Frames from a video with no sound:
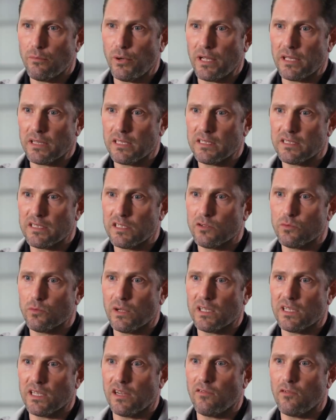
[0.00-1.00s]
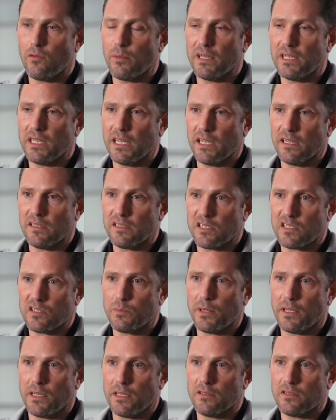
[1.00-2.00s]
But this is what everybody has
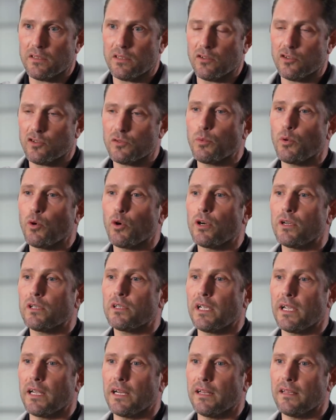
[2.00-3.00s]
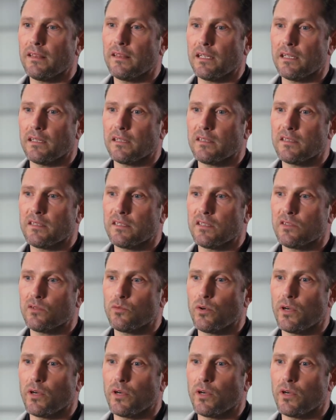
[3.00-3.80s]
experienced in the sport, and I think this is